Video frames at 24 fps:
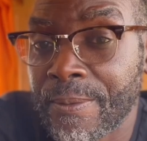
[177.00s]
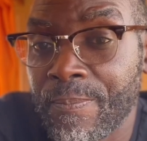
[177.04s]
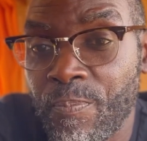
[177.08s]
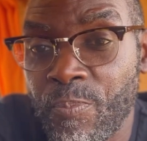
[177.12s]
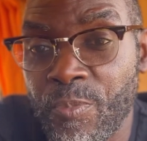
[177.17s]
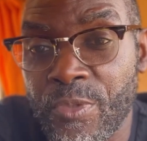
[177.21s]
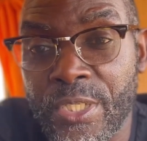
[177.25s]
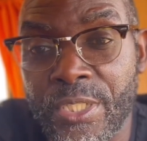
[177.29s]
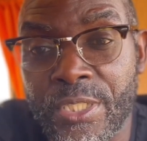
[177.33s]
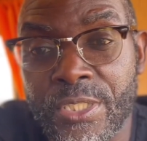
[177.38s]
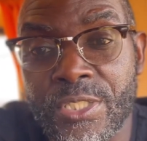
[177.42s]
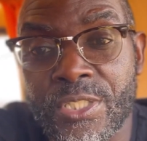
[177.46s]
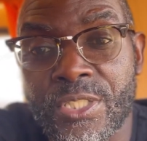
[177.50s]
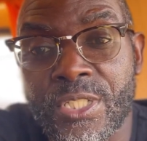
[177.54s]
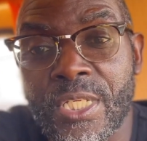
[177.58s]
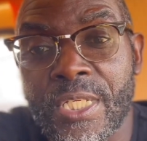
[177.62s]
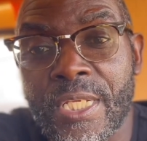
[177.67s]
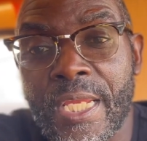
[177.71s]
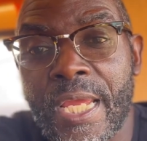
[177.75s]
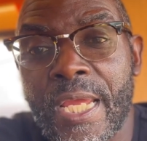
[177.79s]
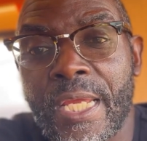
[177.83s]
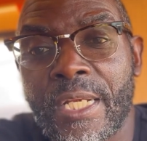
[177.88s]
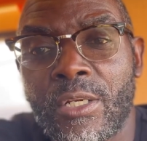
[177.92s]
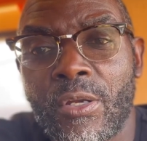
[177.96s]
You can see
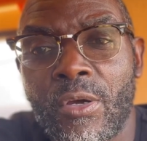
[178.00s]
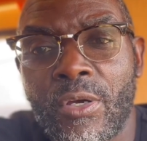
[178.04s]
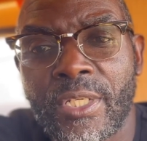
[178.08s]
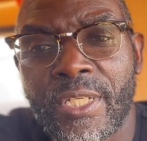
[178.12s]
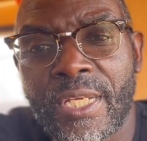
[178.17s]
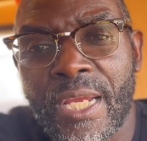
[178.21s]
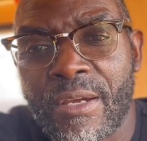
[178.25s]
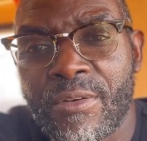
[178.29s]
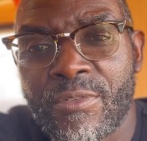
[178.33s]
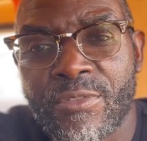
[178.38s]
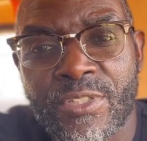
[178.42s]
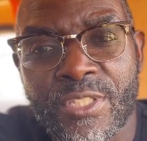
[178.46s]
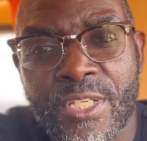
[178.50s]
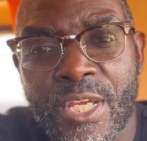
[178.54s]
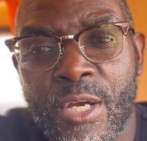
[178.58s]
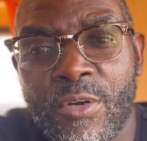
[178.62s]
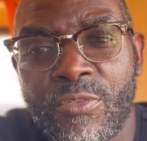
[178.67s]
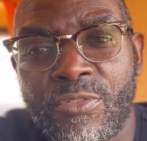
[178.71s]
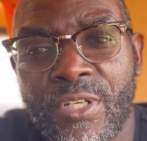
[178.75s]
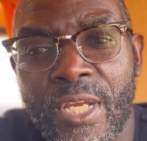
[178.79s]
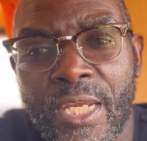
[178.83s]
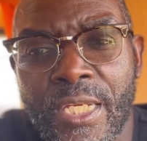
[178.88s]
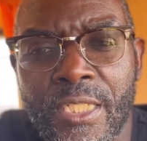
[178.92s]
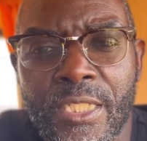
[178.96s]
the headline: Gareth
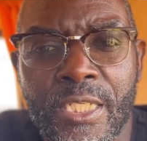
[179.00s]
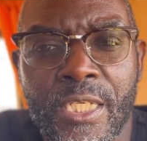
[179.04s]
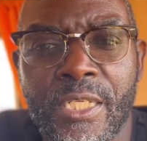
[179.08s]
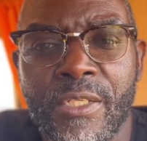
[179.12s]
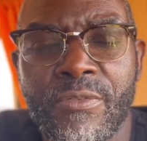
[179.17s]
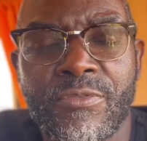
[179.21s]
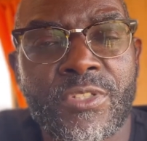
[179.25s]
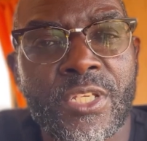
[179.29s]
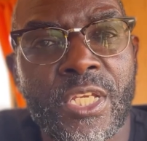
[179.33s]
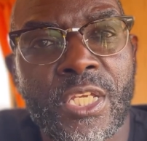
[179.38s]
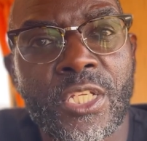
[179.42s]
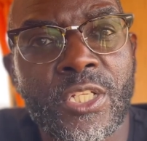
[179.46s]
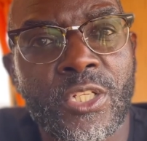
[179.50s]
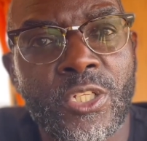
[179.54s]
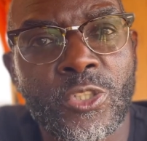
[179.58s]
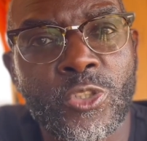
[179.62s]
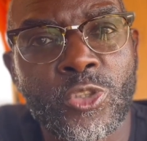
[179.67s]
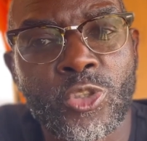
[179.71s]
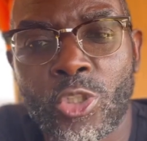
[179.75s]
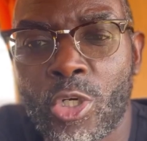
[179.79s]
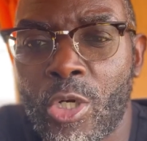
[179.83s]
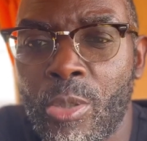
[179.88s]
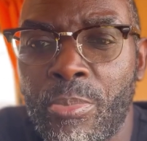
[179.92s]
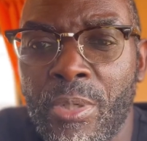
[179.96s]
Southgate leaves England
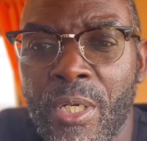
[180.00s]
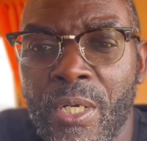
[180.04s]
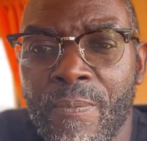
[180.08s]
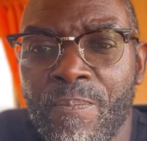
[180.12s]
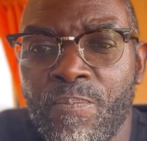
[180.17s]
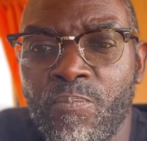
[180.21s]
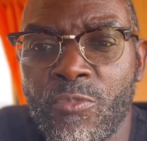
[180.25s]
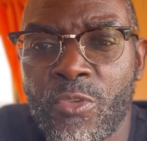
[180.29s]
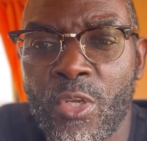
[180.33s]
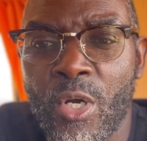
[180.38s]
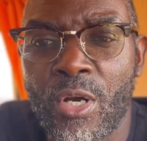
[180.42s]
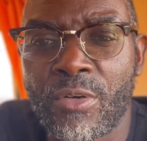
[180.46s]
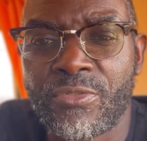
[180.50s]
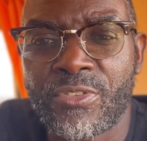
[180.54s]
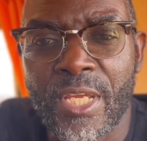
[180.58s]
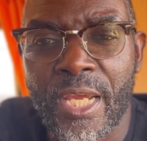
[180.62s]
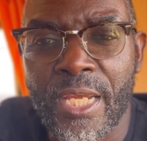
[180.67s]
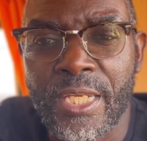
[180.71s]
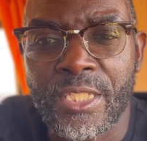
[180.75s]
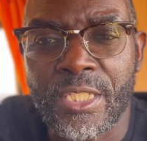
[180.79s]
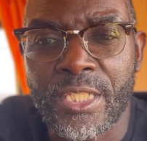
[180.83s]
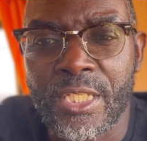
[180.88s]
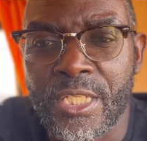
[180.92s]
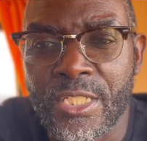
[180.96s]
job after
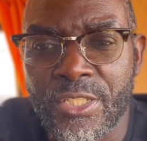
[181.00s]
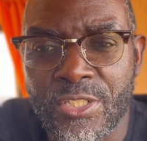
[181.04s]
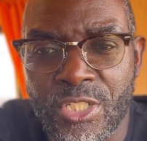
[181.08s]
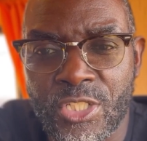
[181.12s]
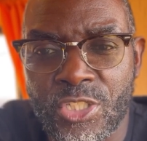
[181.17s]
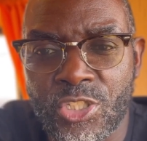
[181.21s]
8 years in